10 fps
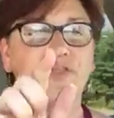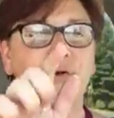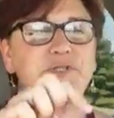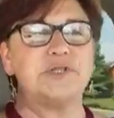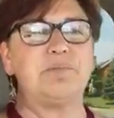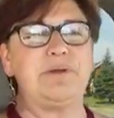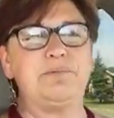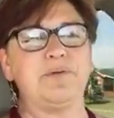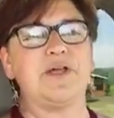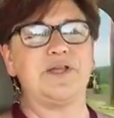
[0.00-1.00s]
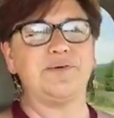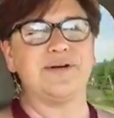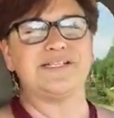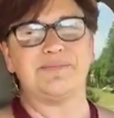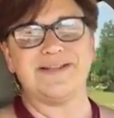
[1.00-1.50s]
Those are the people that you
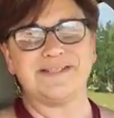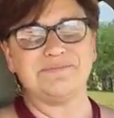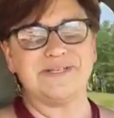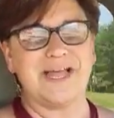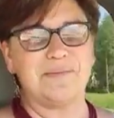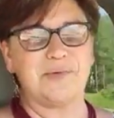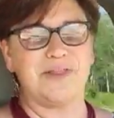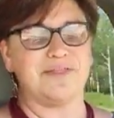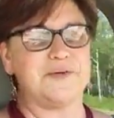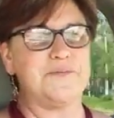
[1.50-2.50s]
want to spend some time with,